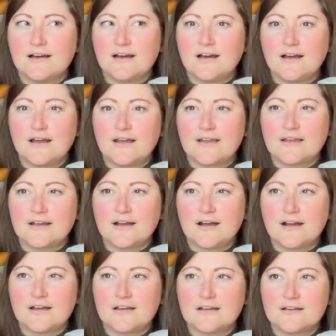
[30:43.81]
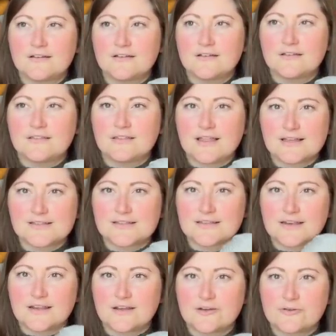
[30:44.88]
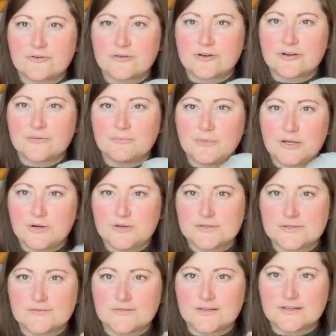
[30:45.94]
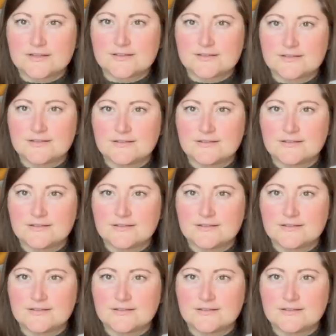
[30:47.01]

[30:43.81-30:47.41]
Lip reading: I got less than 800 meters of this.